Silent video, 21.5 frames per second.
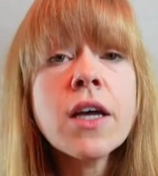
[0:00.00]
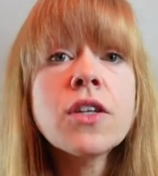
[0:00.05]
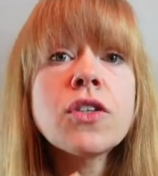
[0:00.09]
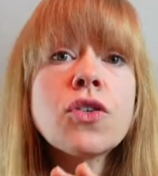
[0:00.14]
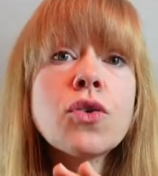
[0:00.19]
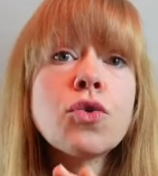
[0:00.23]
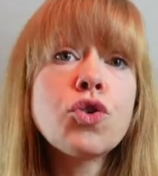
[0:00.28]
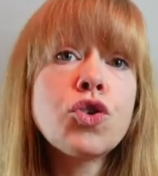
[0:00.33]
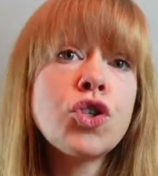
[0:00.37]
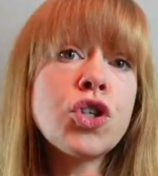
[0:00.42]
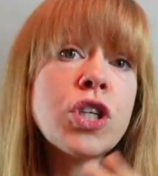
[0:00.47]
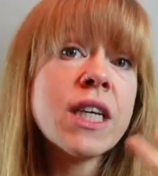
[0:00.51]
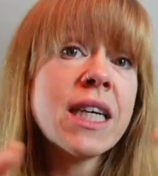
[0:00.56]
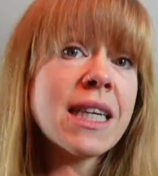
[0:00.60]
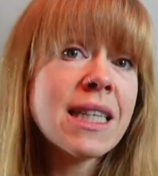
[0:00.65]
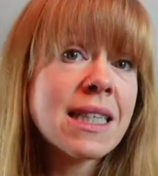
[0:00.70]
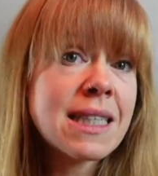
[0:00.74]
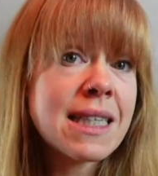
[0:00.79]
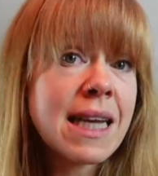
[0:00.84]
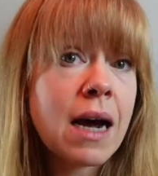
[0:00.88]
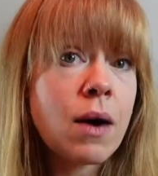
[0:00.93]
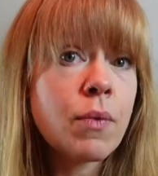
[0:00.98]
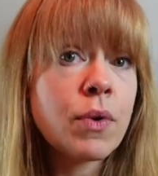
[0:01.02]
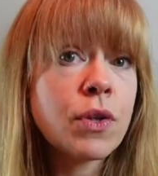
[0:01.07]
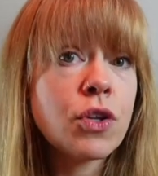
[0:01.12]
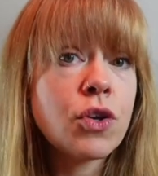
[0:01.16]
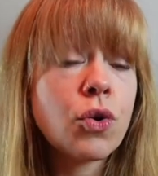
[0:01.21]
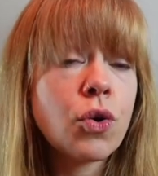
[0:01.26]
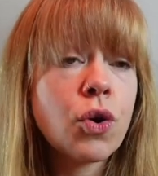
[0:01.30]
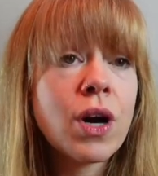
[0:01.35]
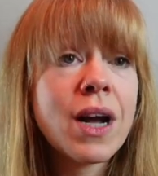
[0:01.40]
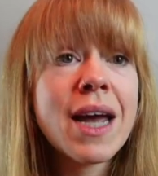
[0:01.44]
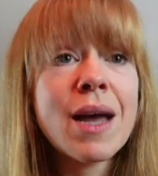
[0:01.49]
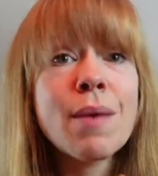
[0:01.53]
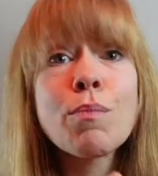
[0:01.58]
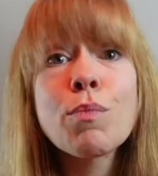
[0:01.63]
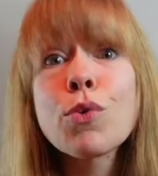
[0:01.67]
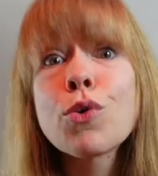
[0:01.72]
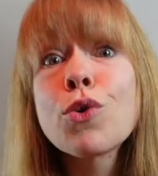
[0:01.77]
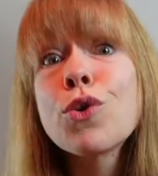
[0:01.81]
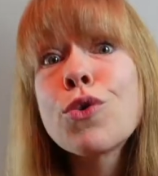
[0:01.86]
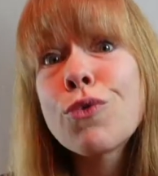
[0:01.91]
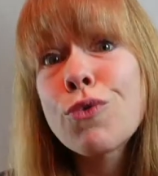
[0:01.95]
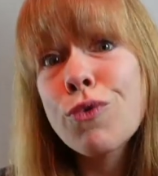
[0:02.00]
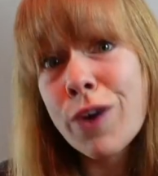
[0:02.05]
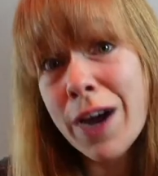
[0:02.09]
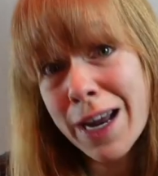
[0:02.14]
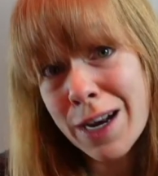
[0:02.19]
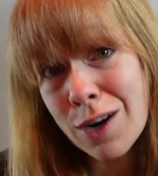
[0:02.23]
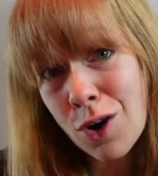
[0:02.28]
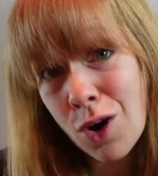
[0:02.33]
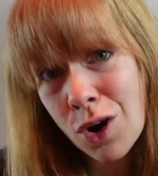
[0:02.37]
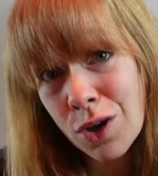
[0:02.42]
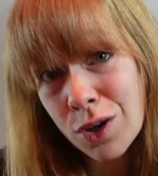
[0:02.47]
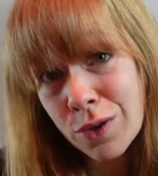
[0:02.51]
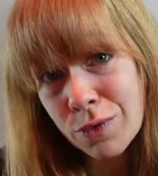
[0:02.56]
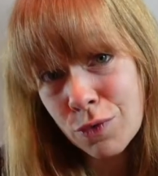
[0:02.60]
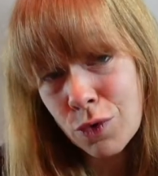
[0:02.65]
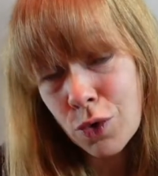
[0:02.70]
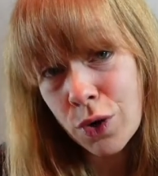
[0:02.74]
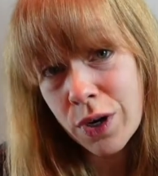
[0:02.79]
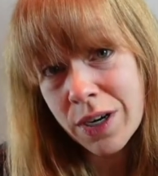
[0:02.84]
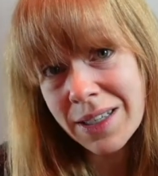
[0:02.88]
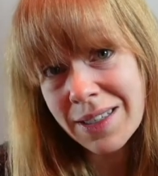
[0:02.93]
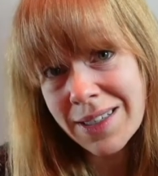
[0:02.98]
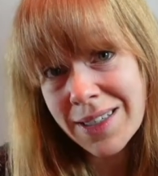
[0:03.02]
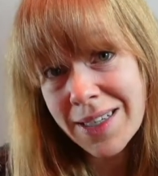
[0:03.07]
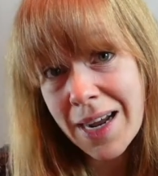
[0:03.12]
So she sat with Nora and proofread all of Nora's